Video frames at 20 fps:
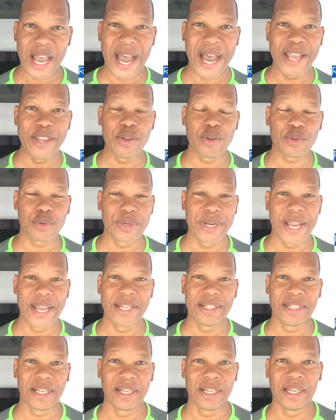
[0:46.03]
Are you
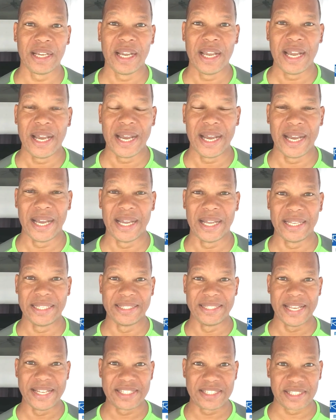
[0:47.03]
creating a
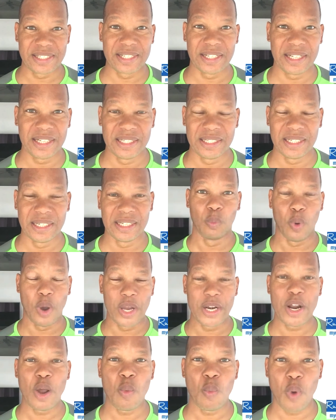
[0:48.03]
digital
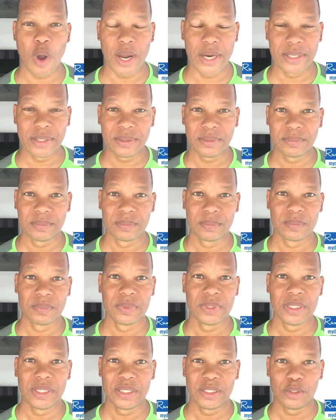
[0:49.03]

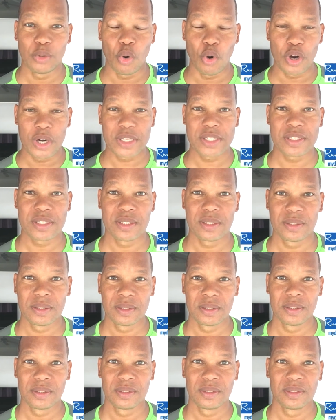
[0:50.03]
one-on-one course?
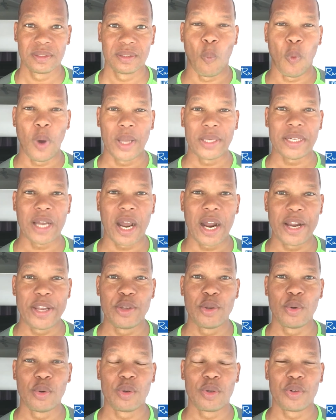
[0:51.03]
What are
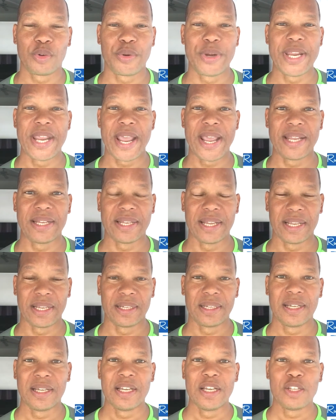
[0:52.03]
you
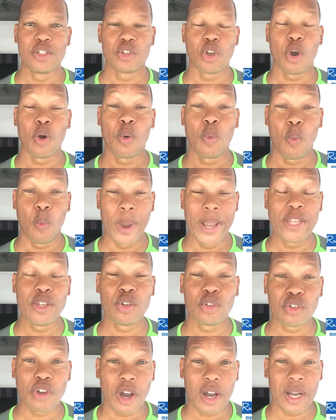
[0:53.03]
creating? So when
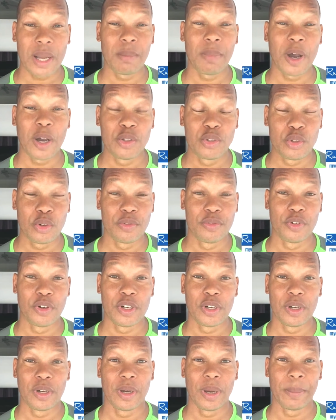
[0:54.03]
you talk about your,
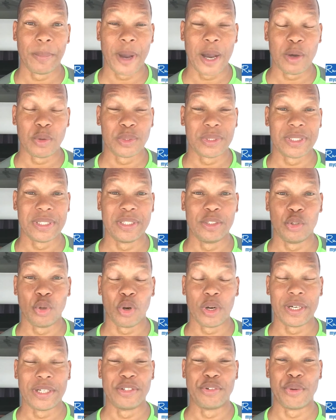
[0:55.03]
about
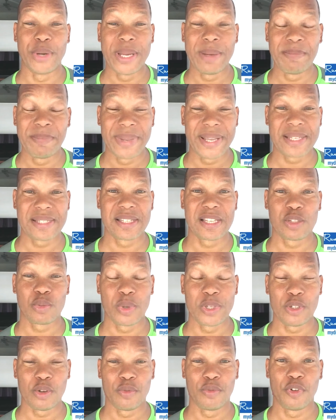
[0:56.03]
your dream
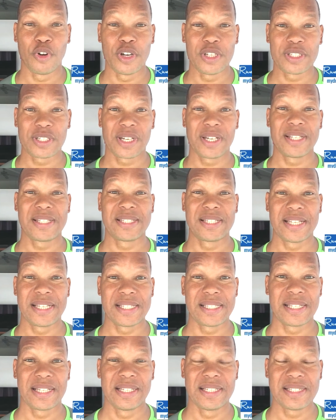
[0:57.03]
business with your virtual
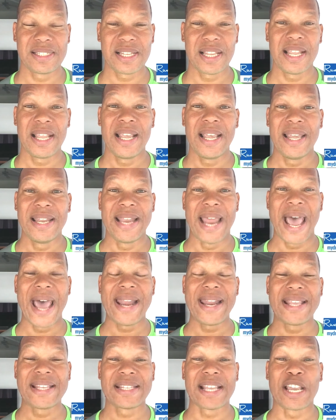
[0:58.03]
assistants,
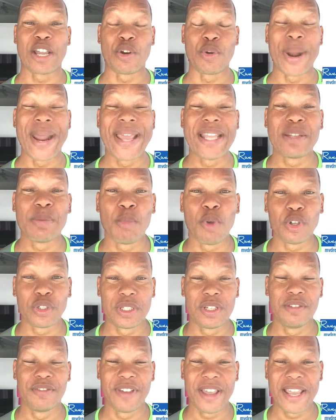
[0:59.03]
that is a great
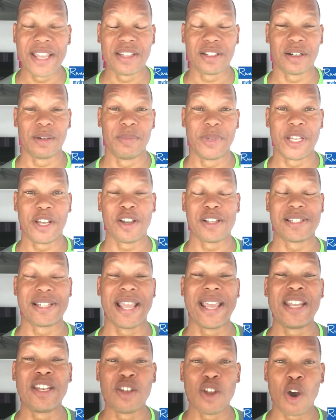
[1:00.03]
motivator because
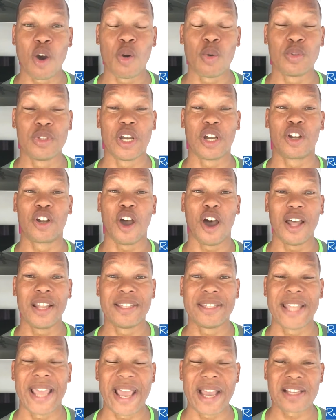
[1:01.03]
they know the
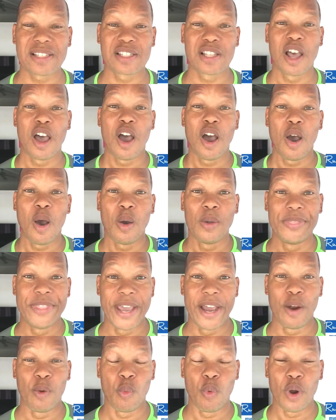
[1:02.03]
context
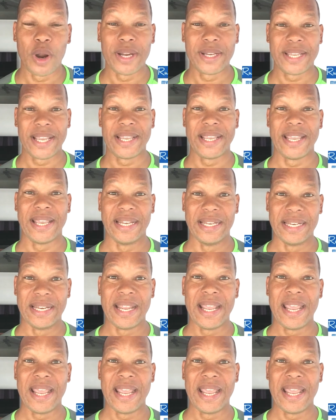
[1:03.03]
they are working in.